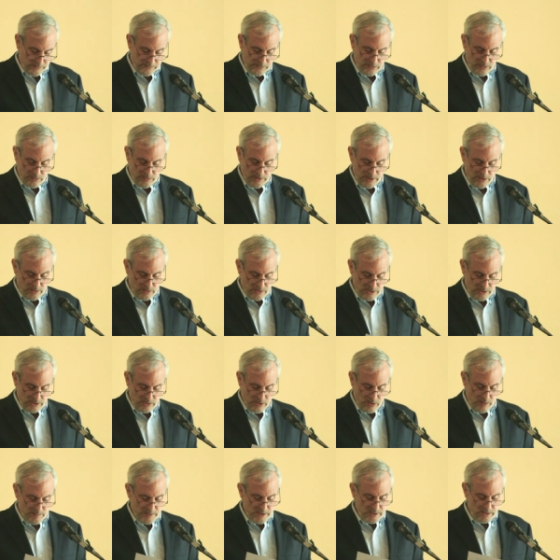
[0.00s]
a few years
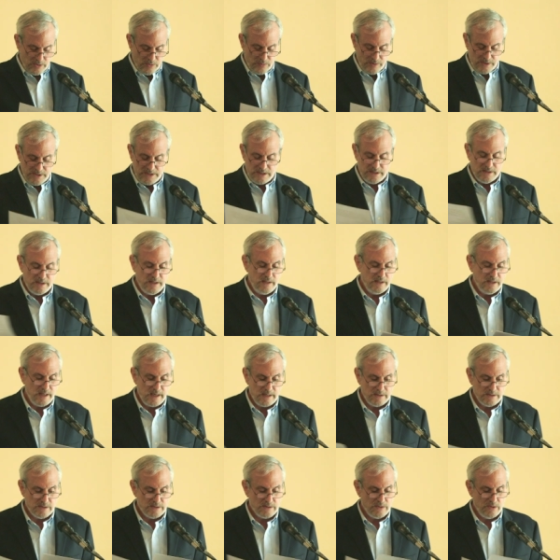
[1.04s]
ago, but increasingly
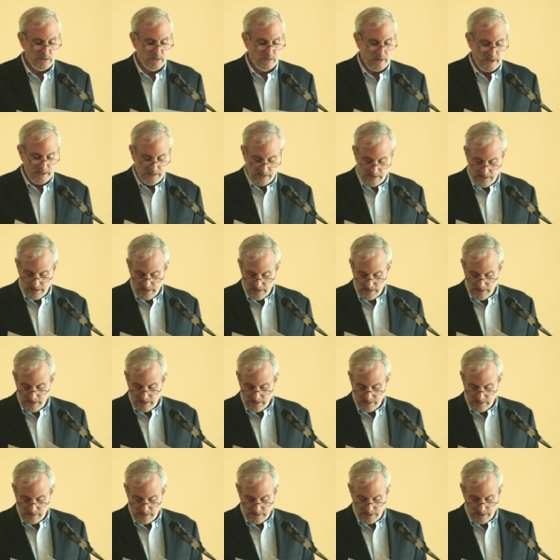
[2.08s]
less so. I think
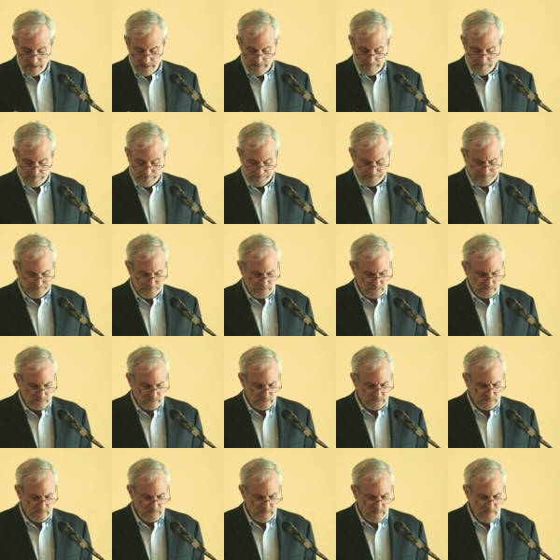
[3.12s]
that um,
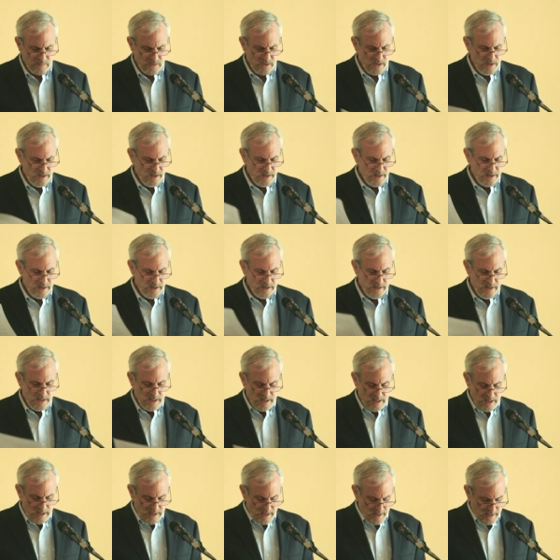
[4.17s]
uh,
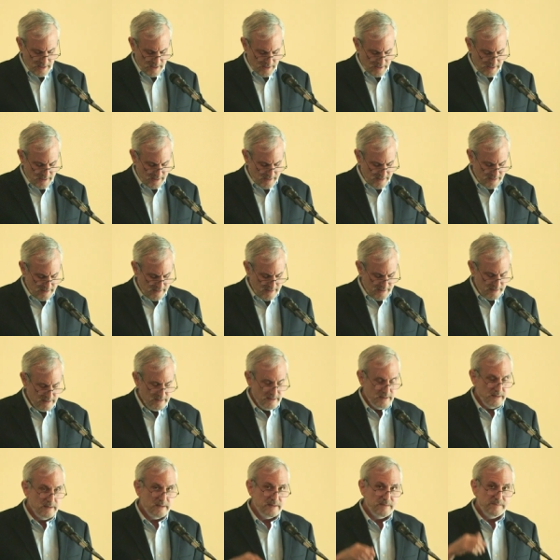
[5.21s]
it,
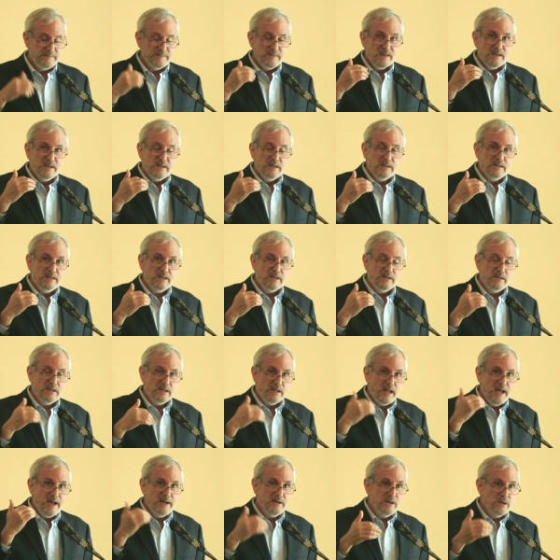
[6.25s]
the
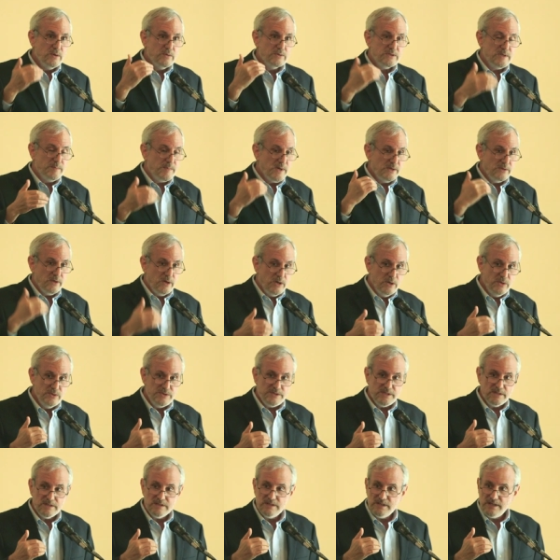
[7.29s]
line I was among the
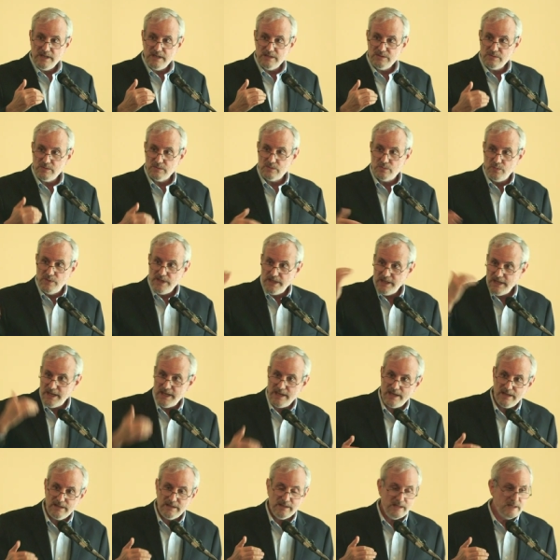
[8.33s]
hosting states was, we
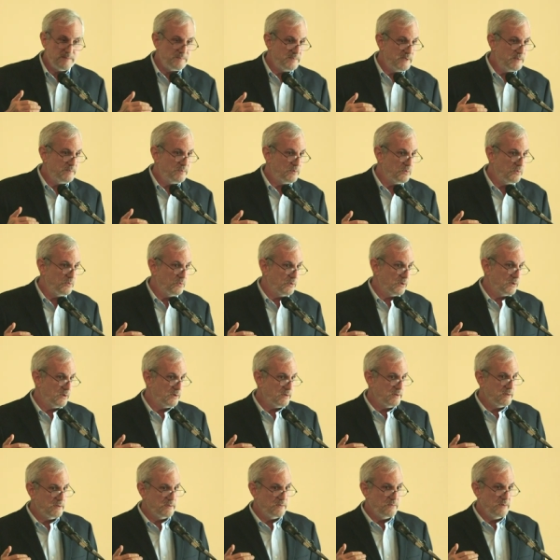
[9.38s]
can't let people
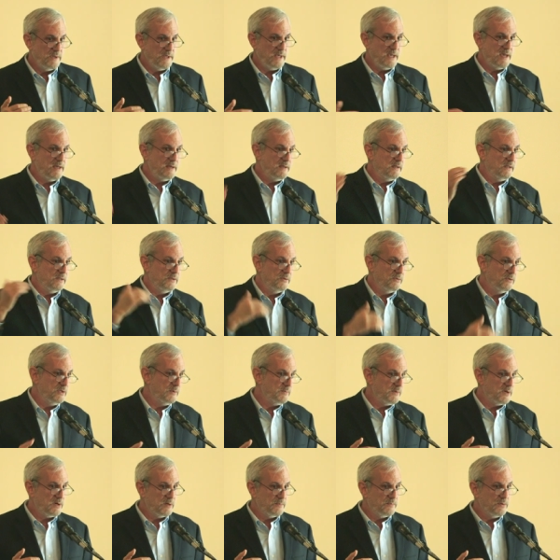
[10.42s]
work. We can't include
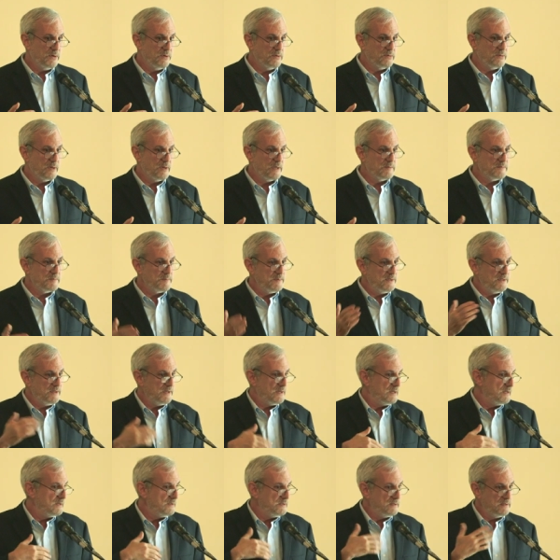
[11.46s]
them in our programs
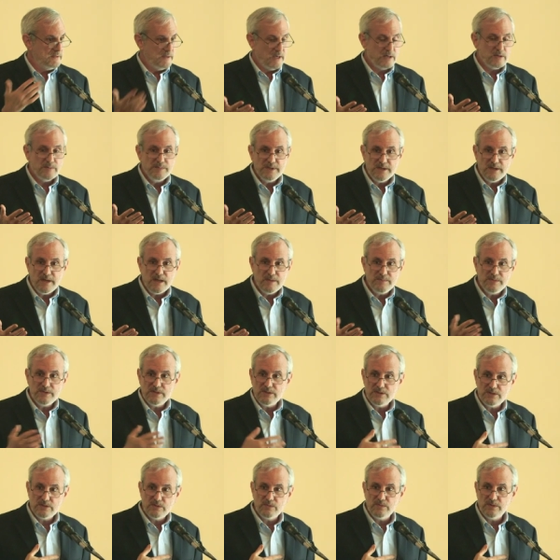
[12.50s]
because that'll be
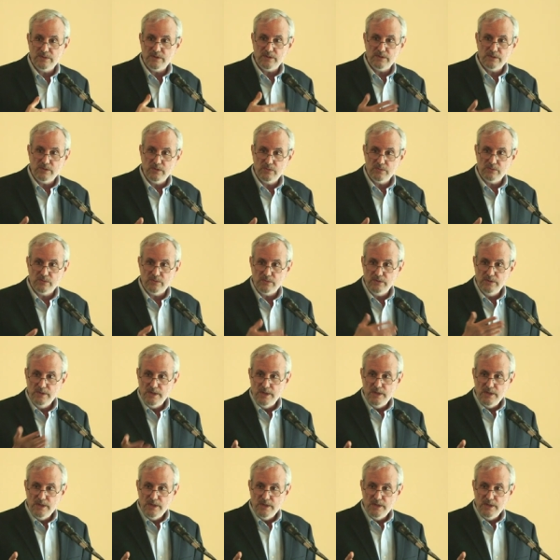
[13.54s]
competition with our local